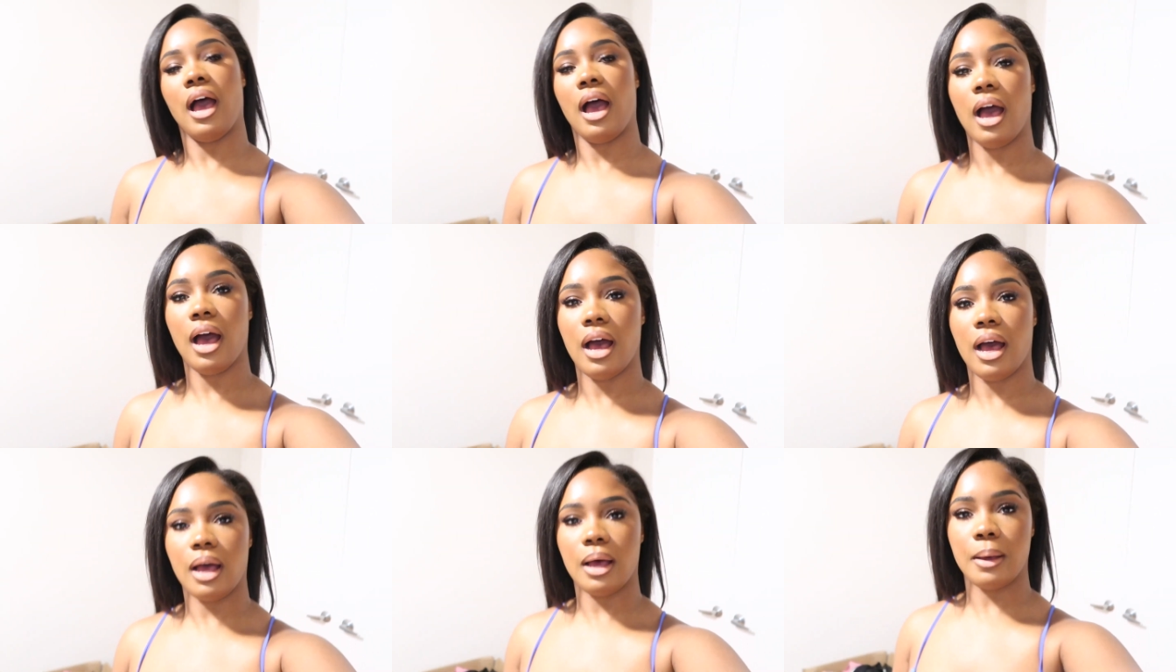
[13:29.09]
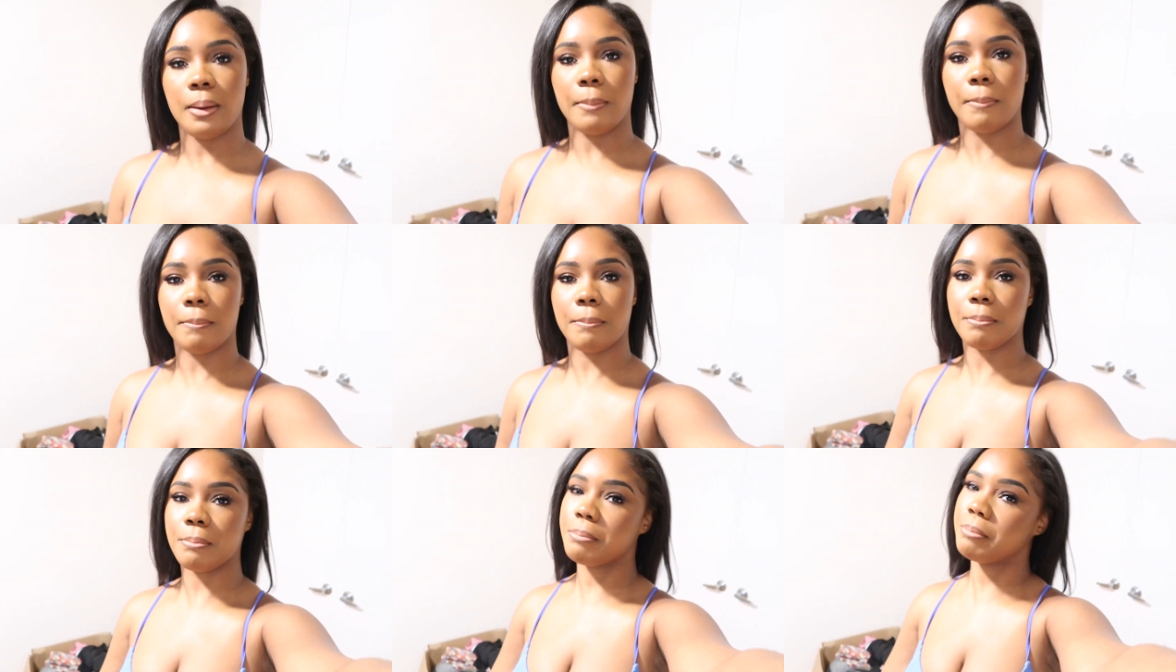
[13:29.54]

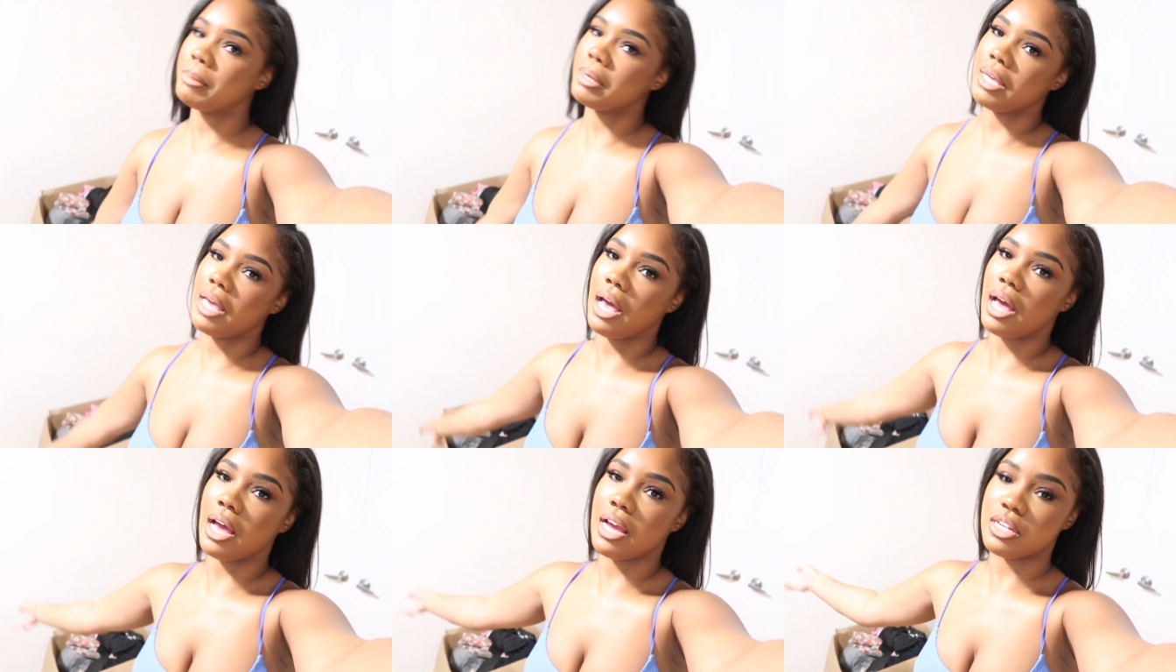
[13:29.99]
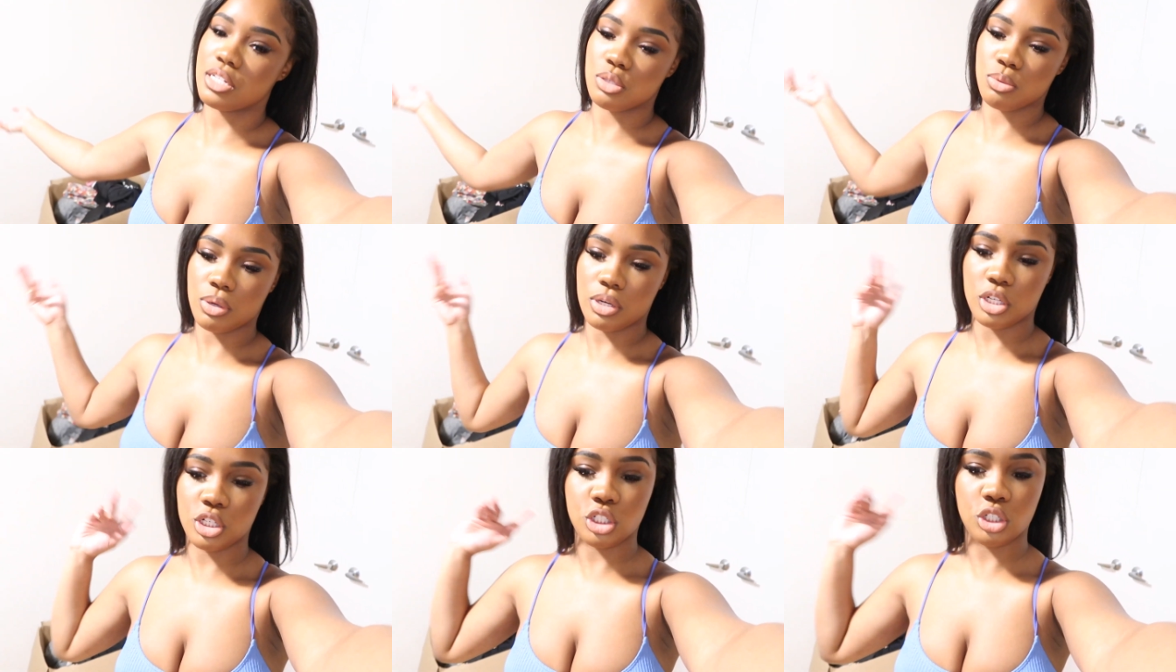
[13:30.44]
Um, but yeah, I just
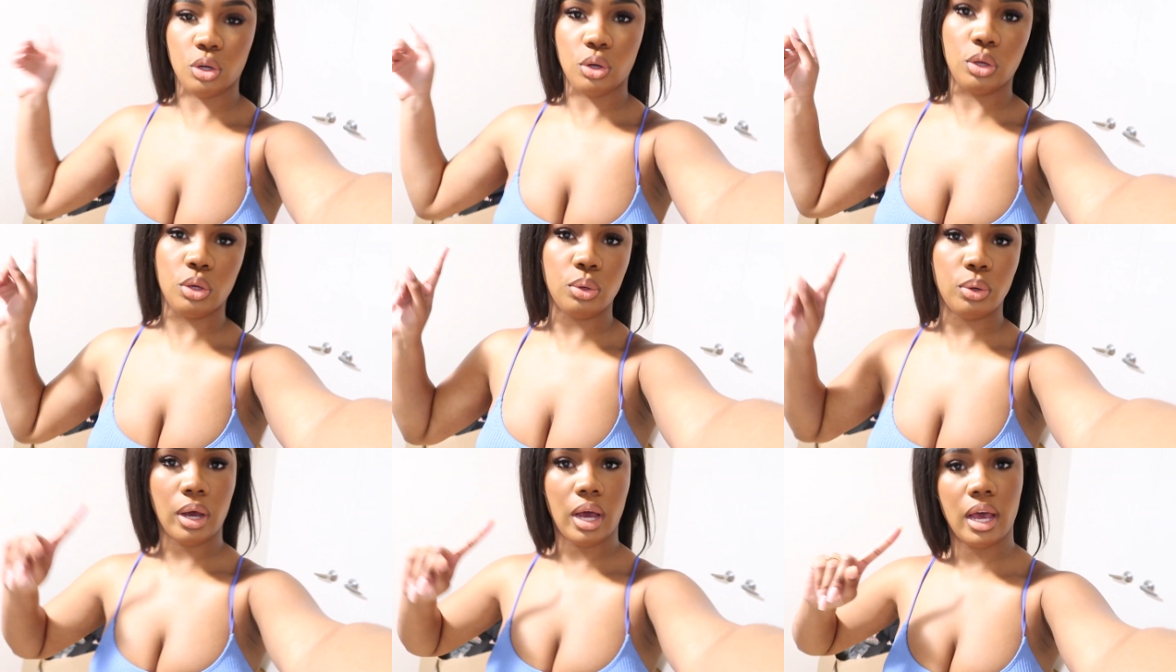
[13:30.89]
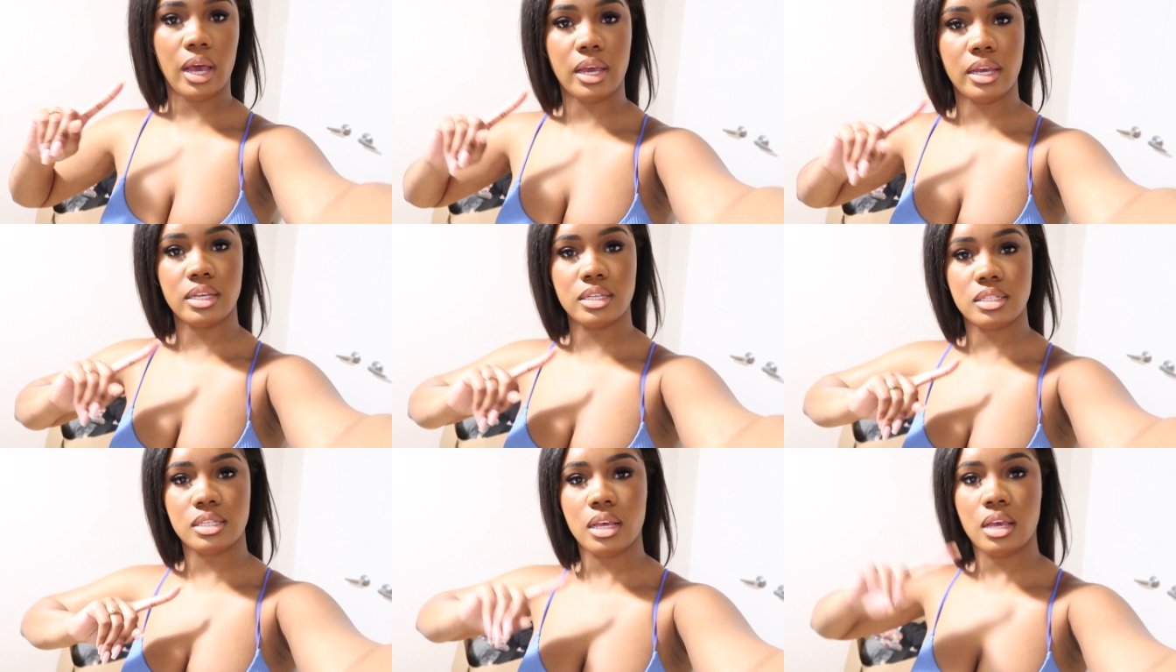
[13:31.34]
wanted to show you
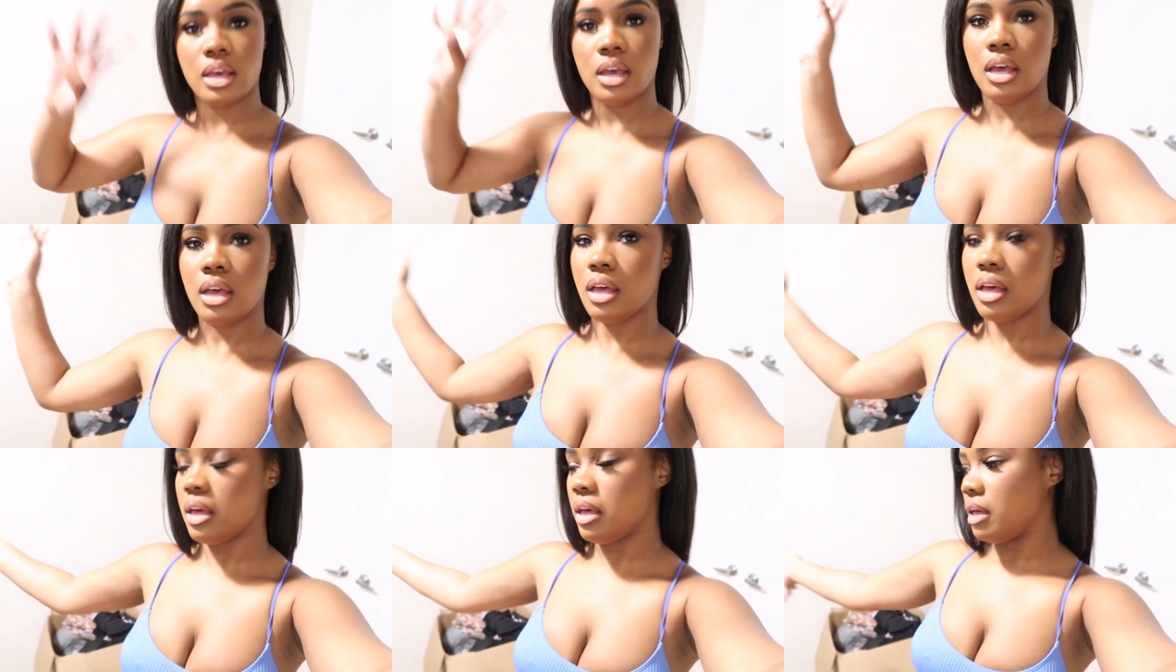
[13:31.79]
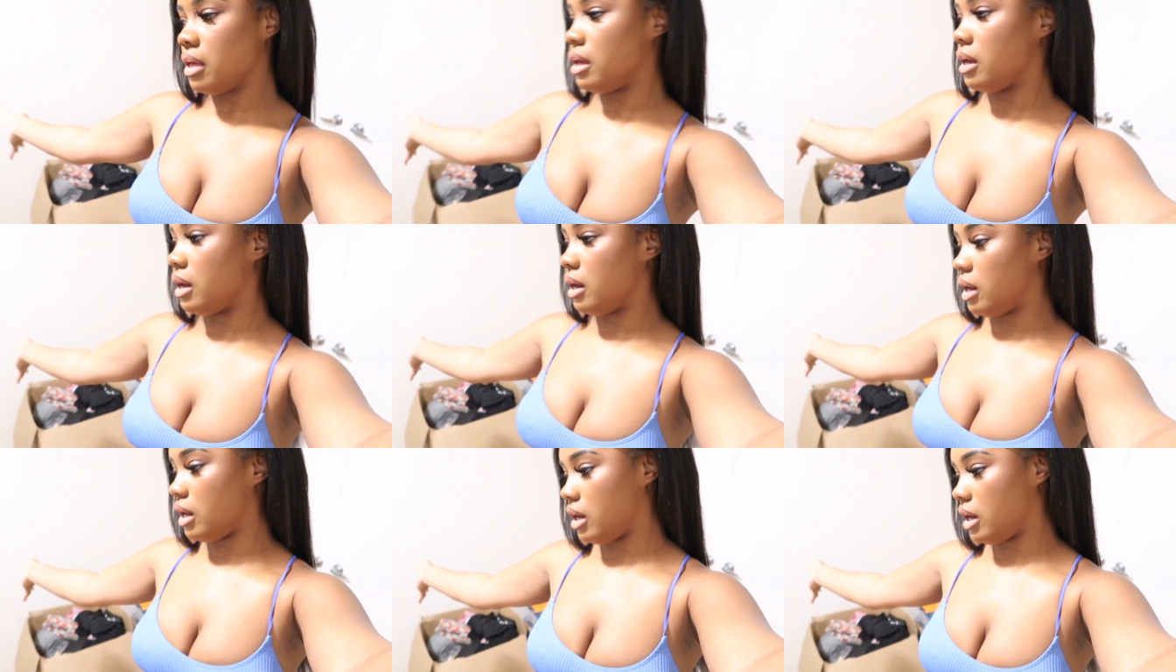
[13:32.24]
guys
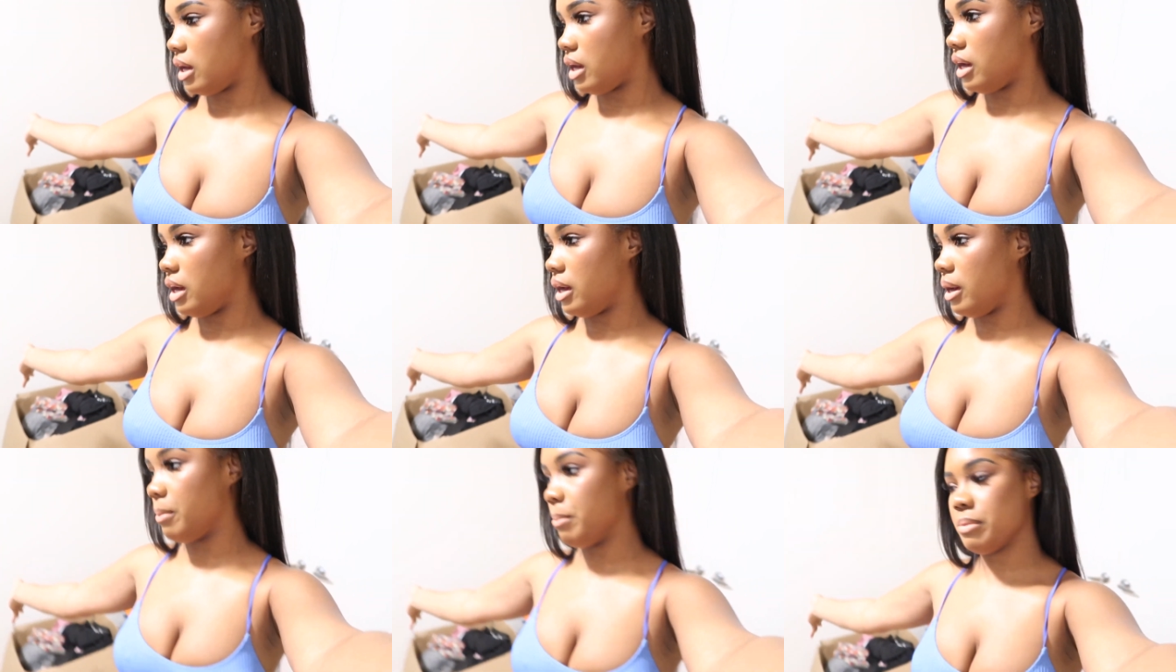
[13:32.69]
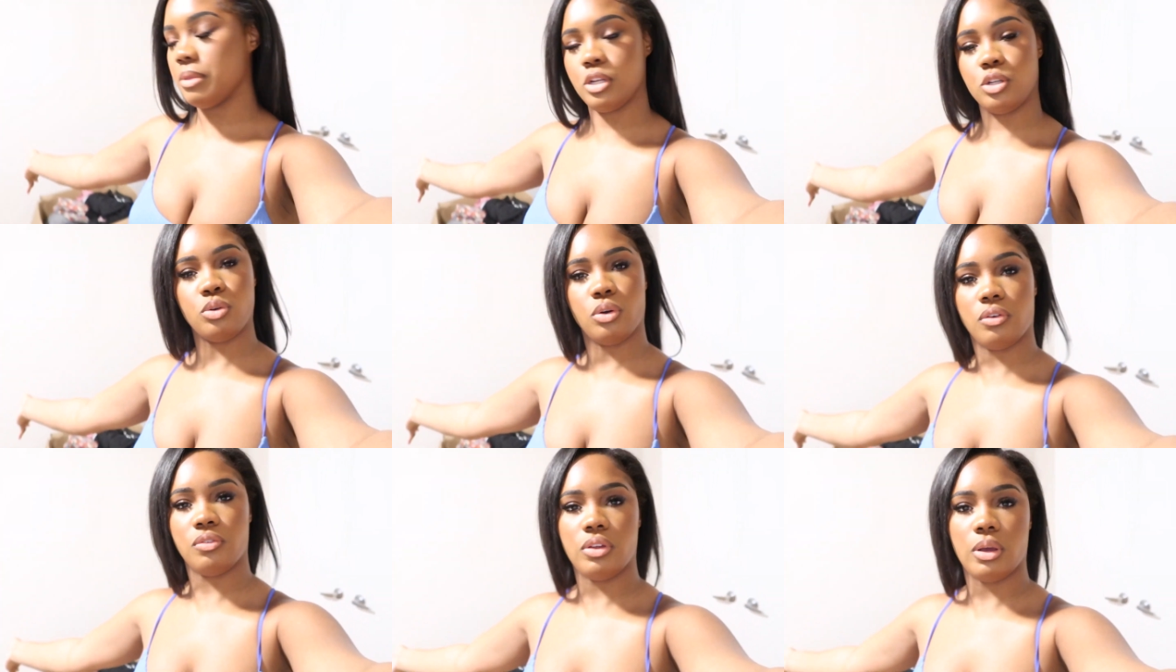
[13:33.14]
um, the
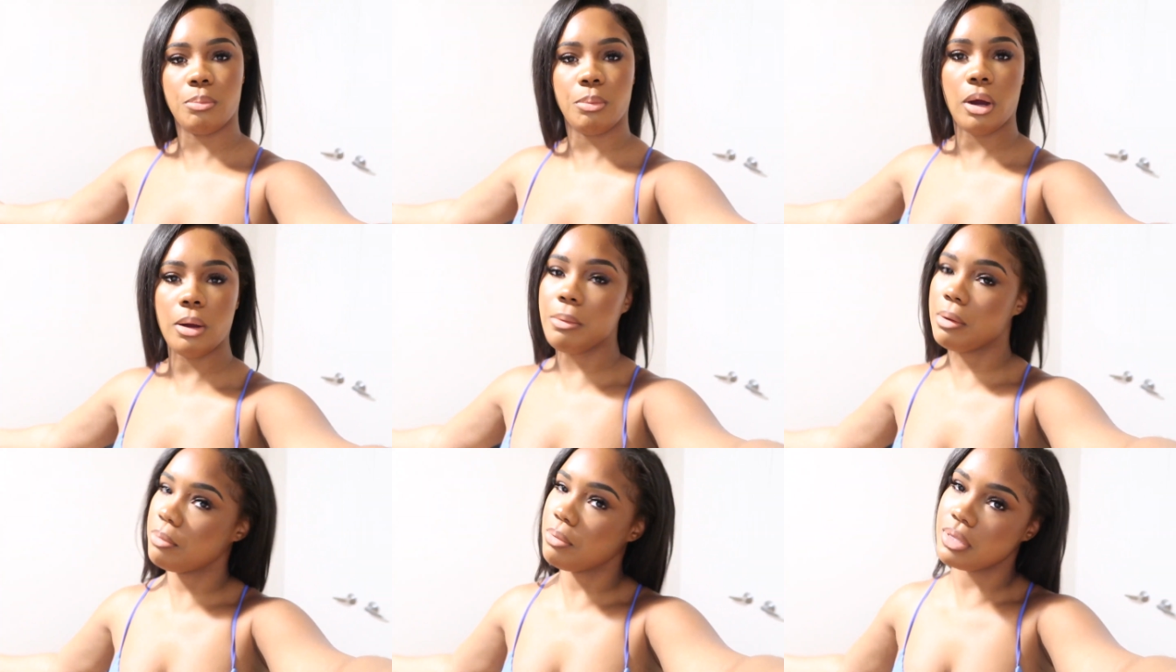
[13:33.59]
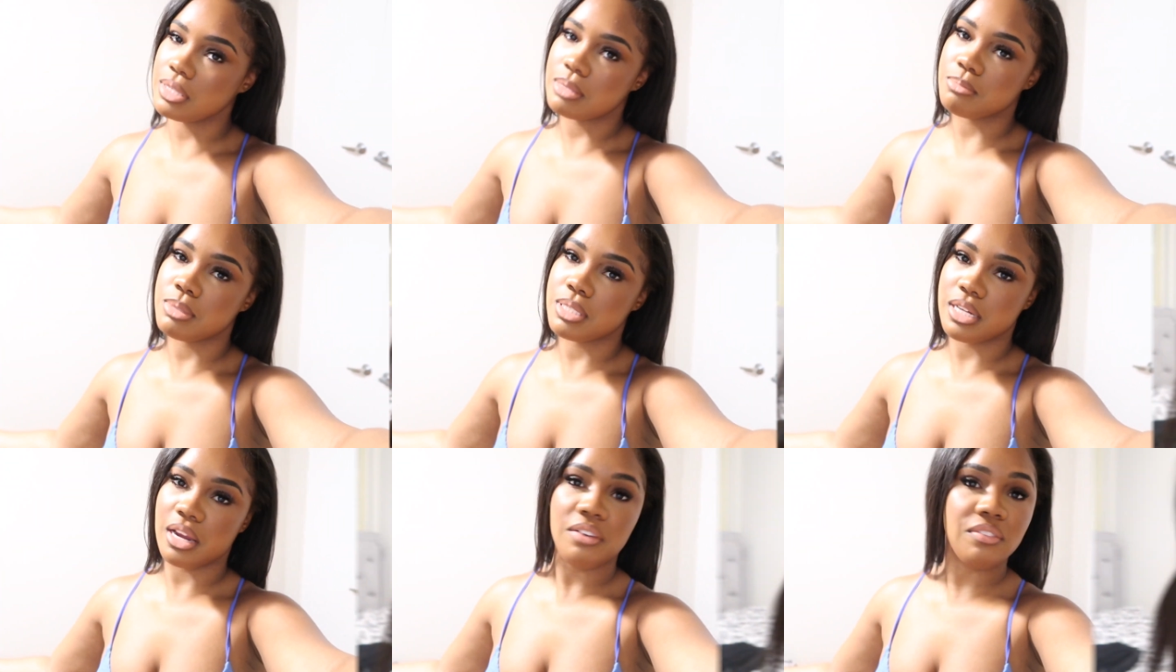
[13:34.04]
tour of the apartment with
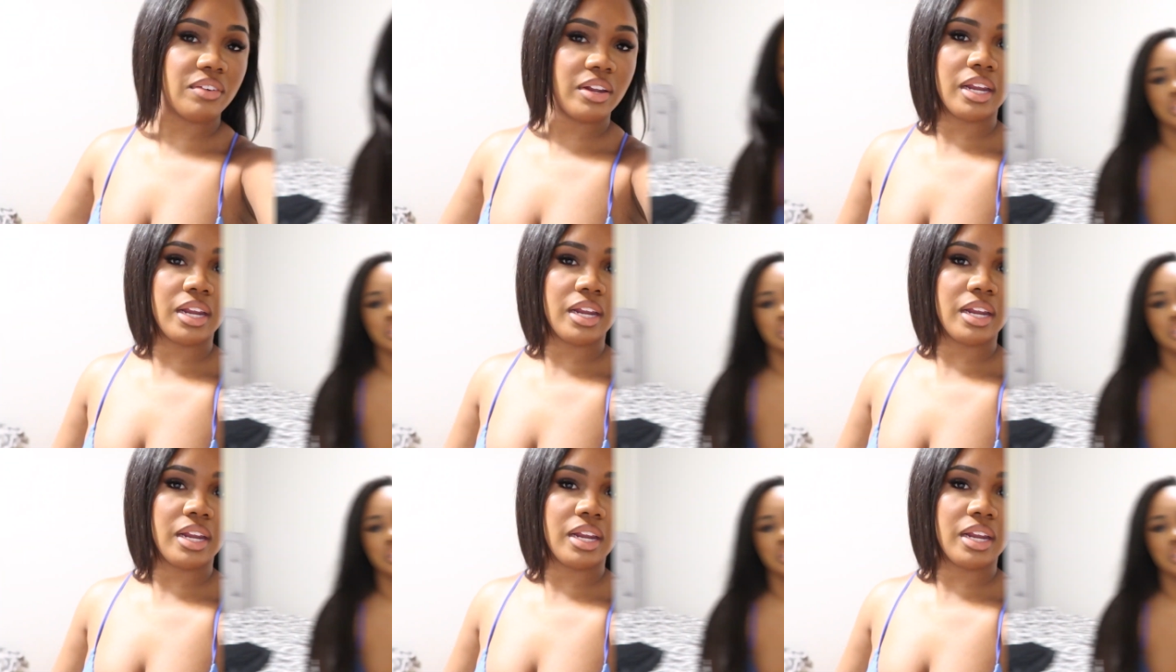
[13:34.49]
some stuff